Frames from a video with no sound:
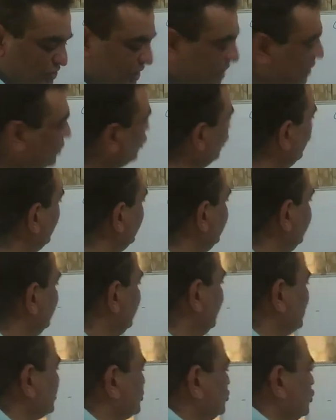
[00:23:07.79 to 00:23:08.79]
centroid
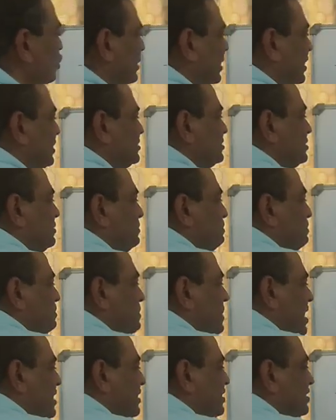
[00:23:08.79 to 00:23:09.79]
is known as
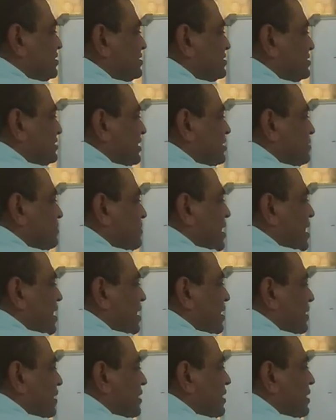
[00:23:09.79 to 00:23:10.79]
minus
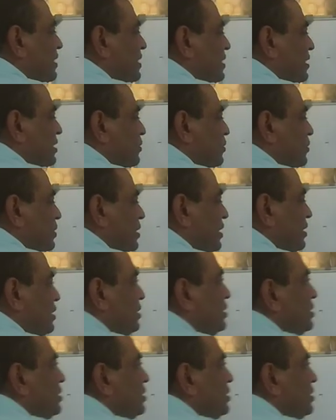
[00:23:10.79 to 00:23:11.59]
sigma A. Okay.